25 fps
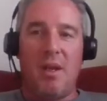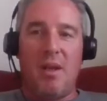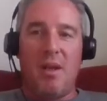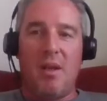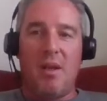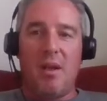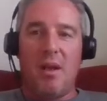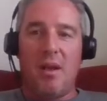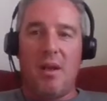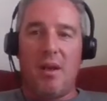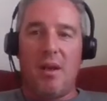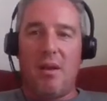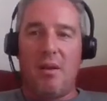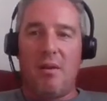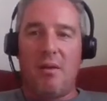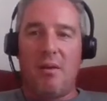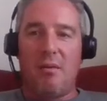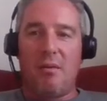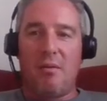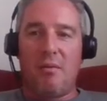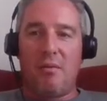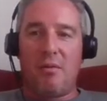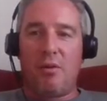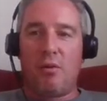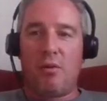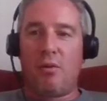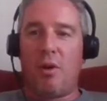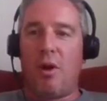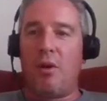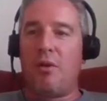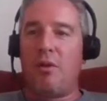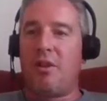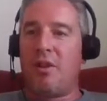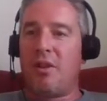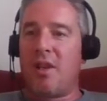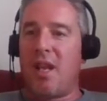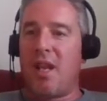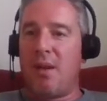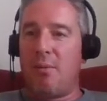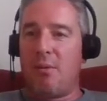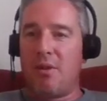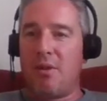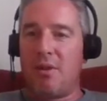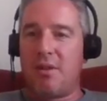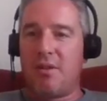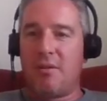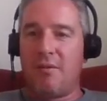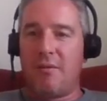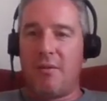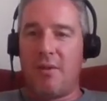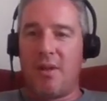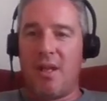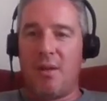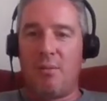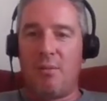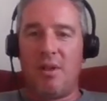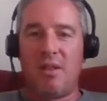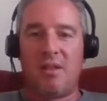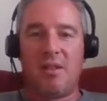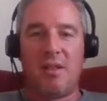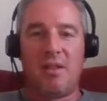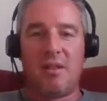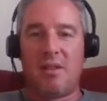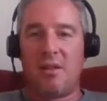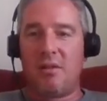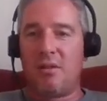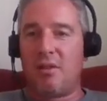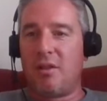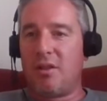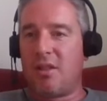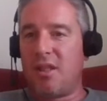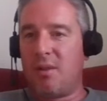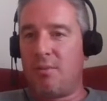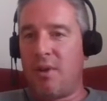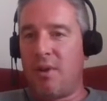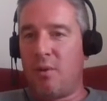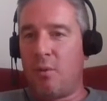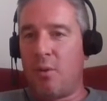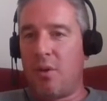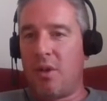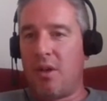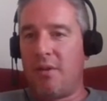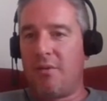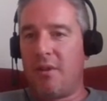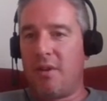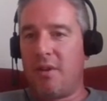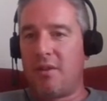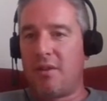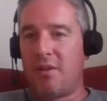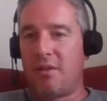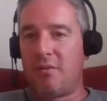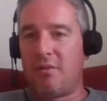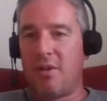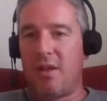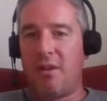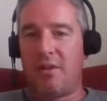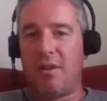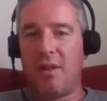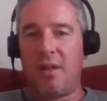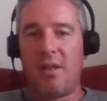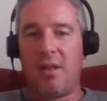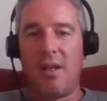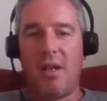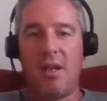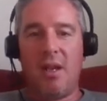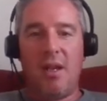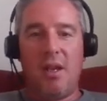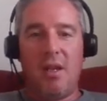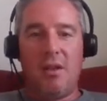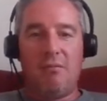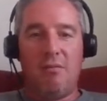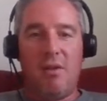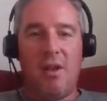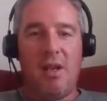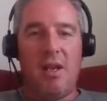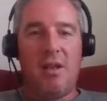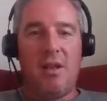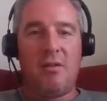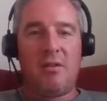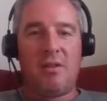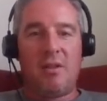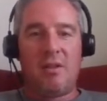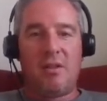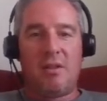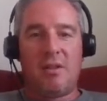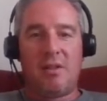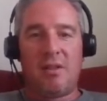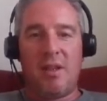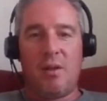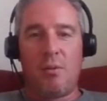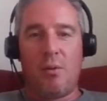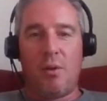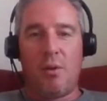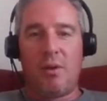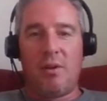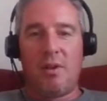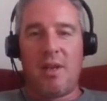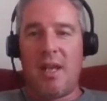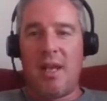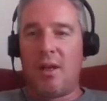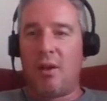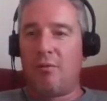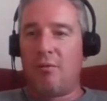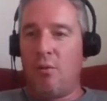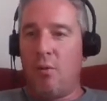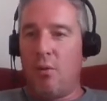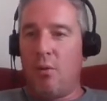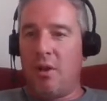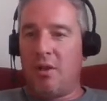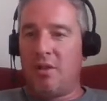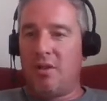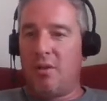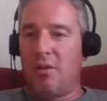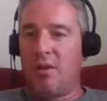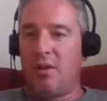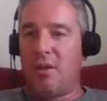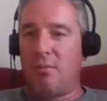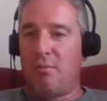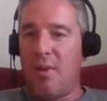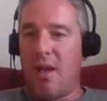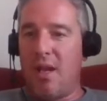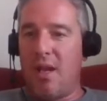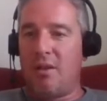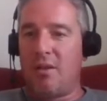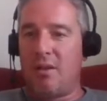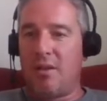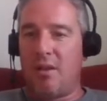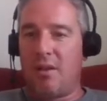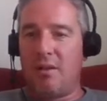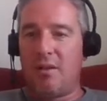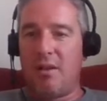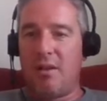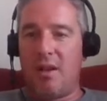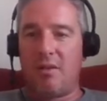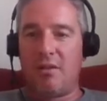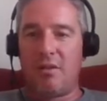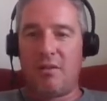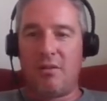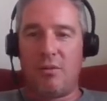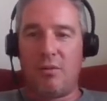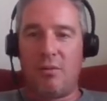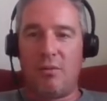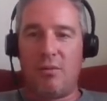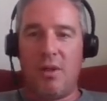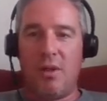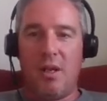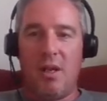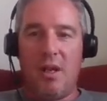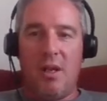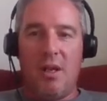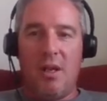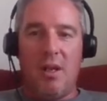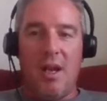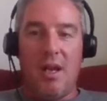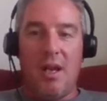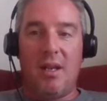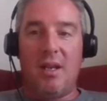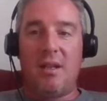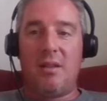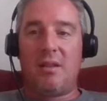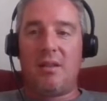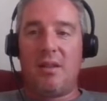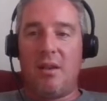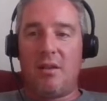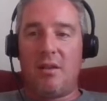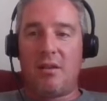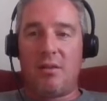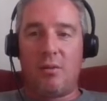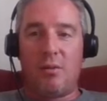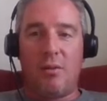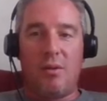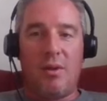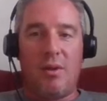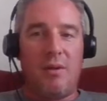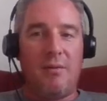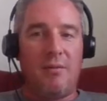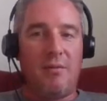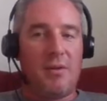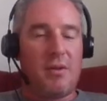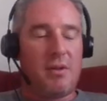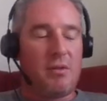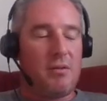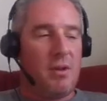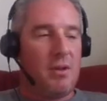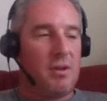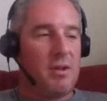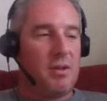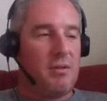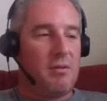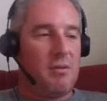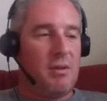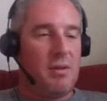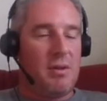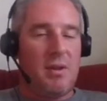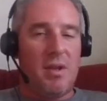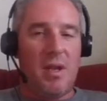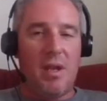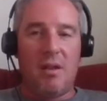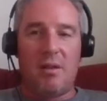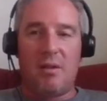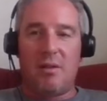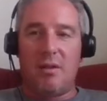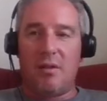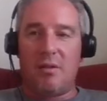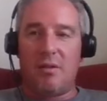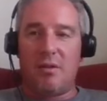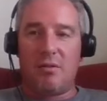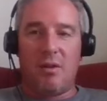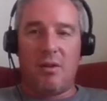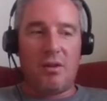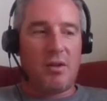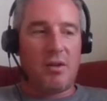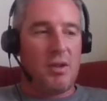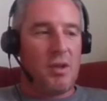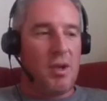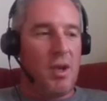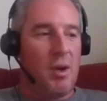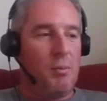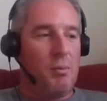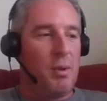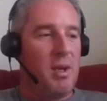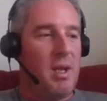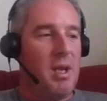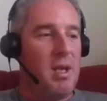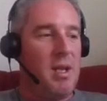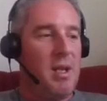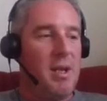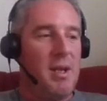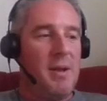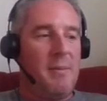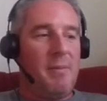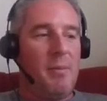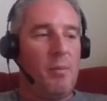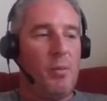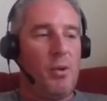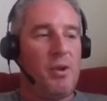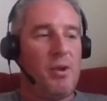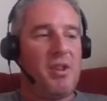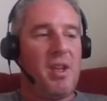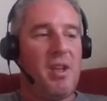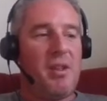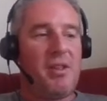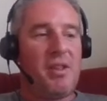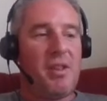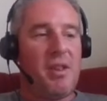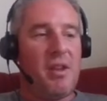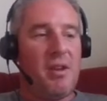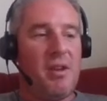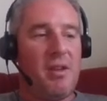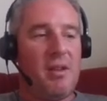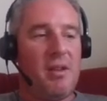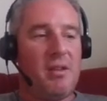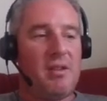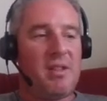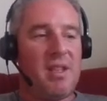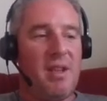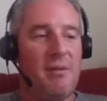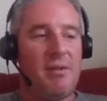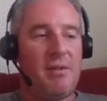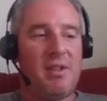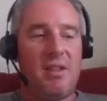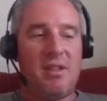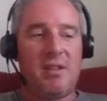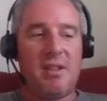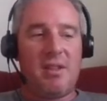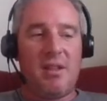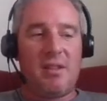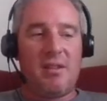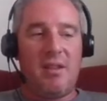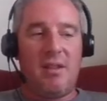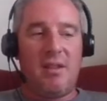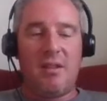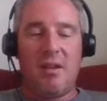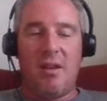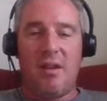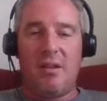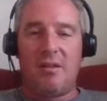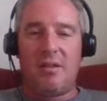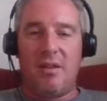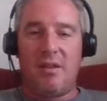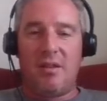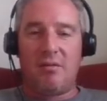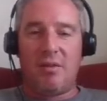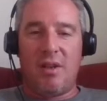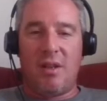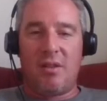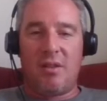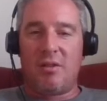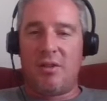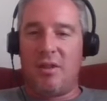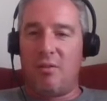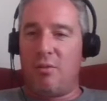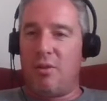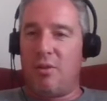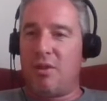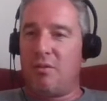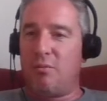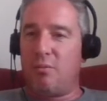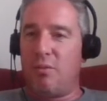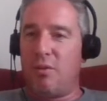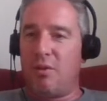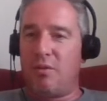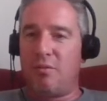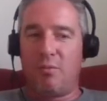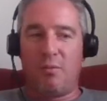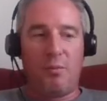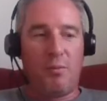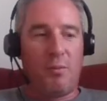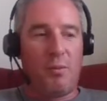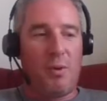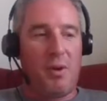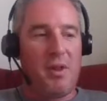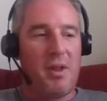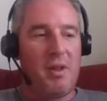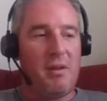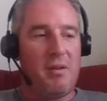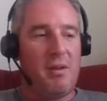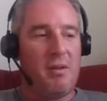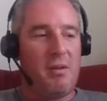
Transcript: be growth enablers for their business. And just to pick one of these three, I think really interesting to see what Laing O'Rourke are doing, a major national and international infrastructure and construction company, with their 70-60-30 strategy, which whether